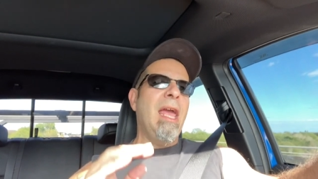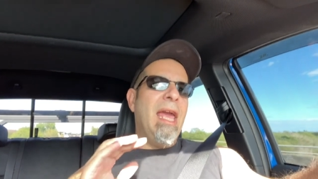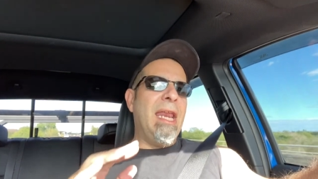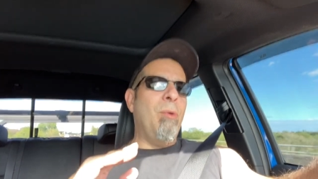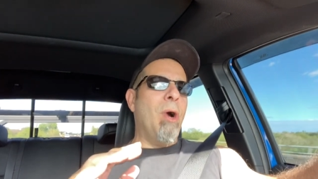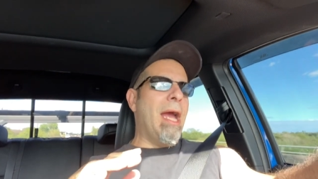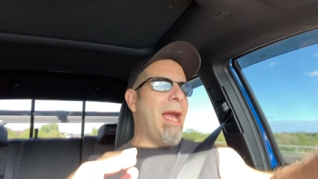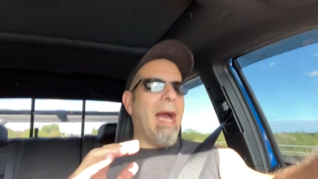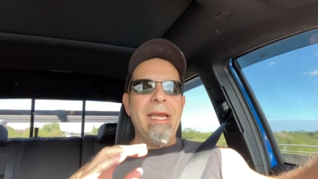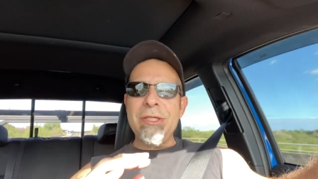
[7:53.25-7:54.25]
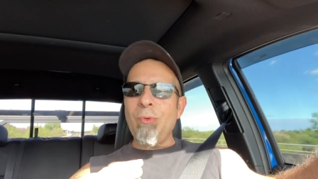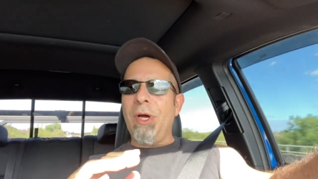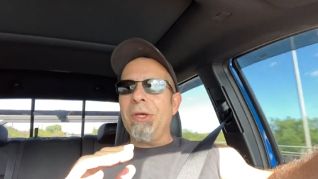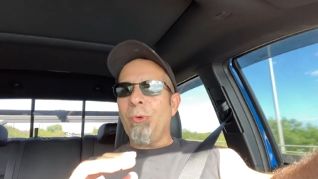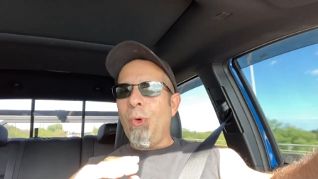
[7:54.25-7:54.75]
Anyway, I just
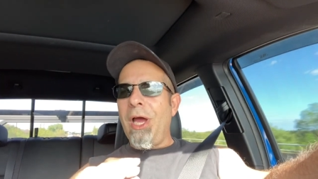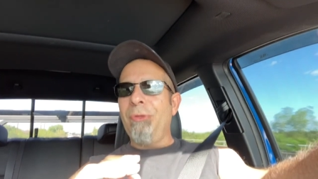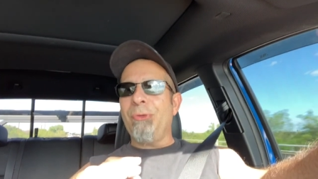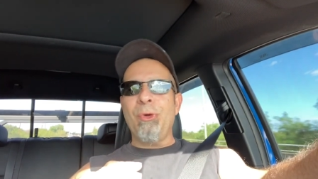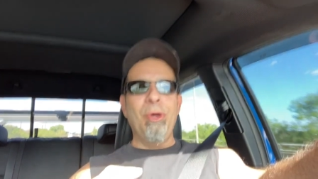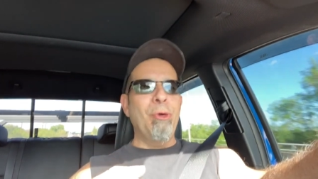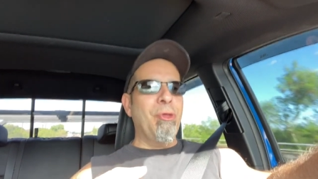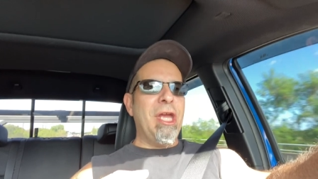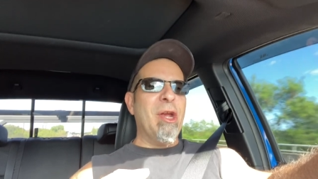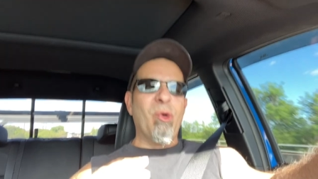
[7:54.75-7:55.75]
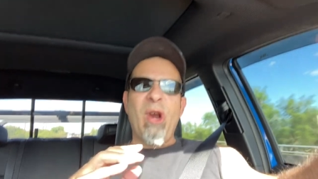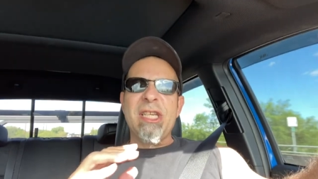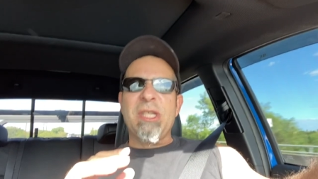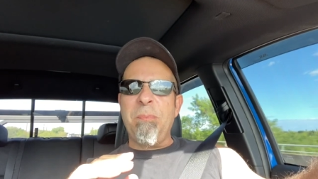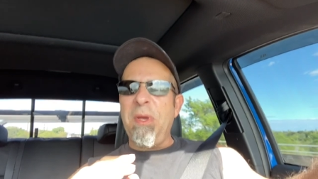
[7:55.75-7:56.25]
wanted to run through the
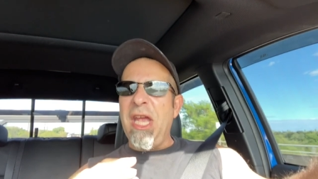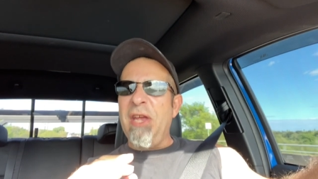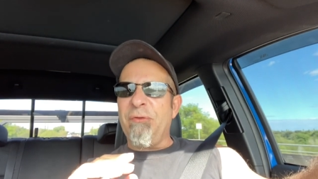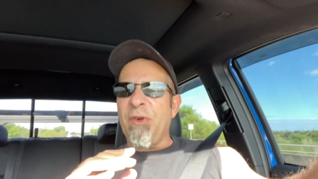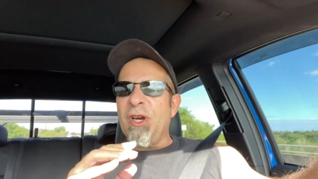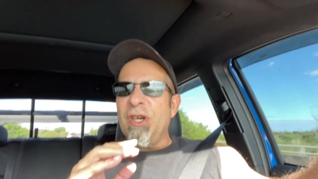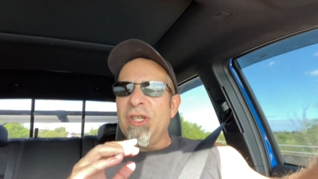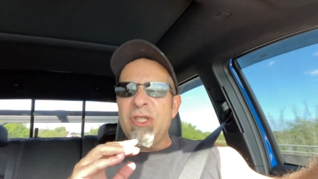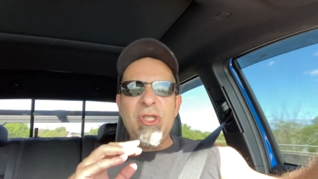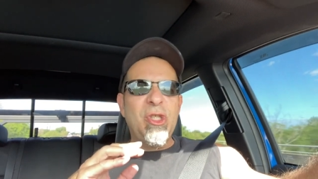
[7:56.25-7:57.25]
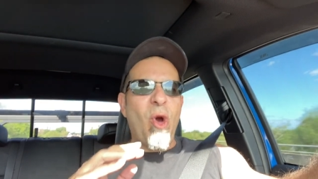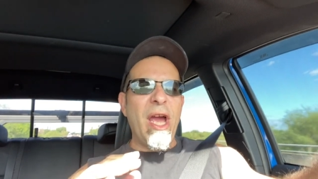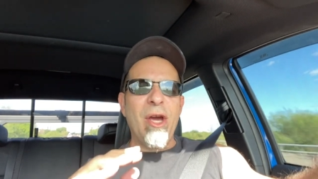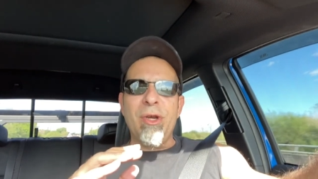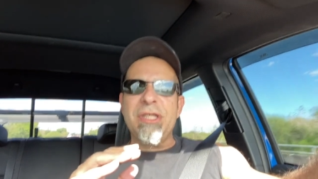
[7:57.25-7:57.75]
recipe for
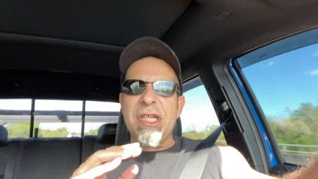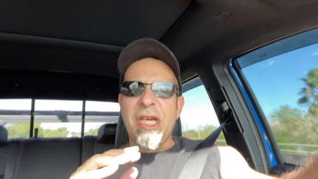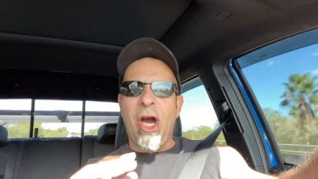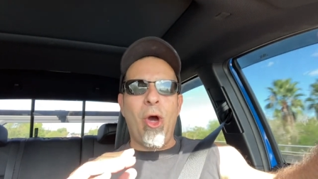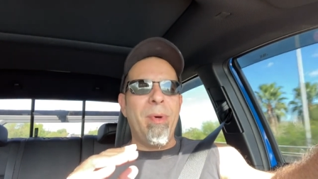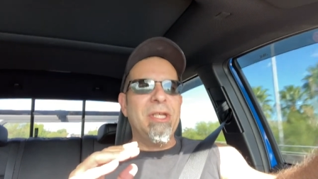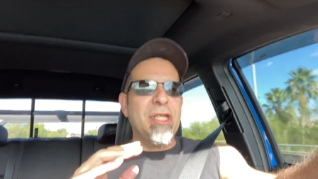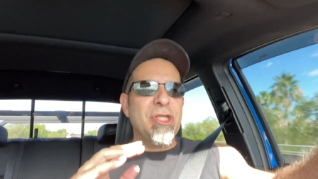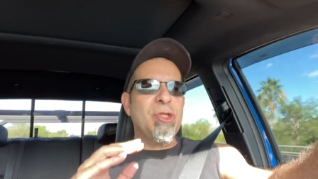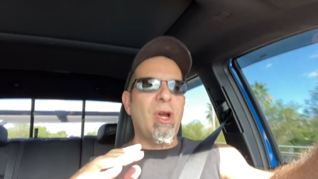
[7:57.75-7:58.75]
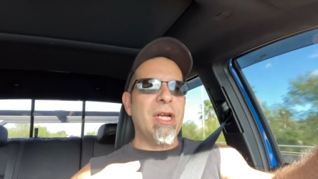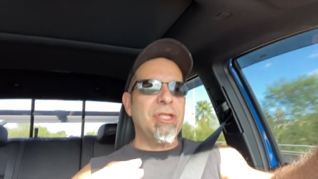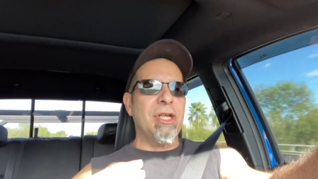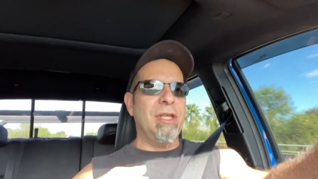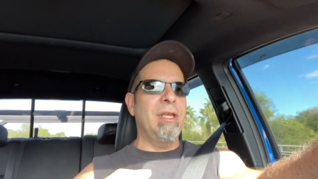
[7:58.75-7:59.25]
Toyota Tacoma
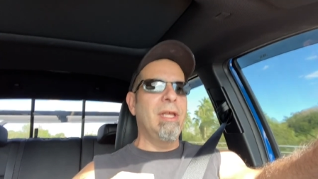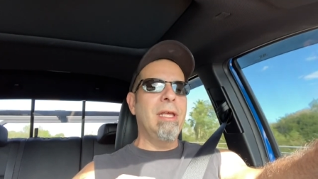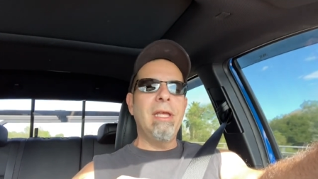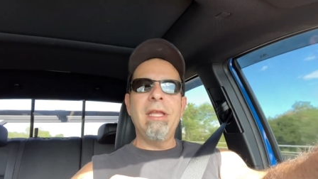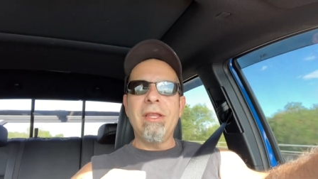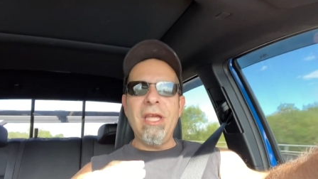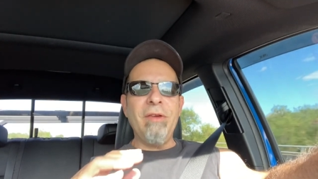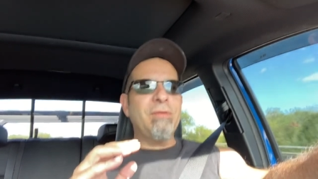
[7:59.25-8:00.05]
destruction that if